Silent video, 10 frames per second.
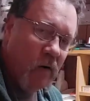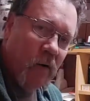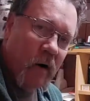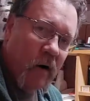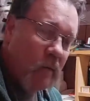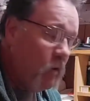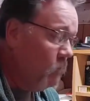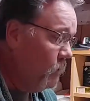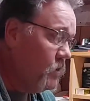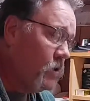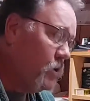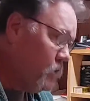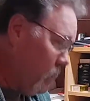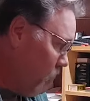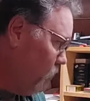who I am, I
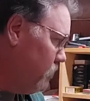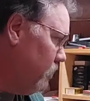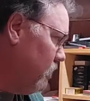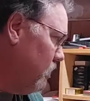research everything.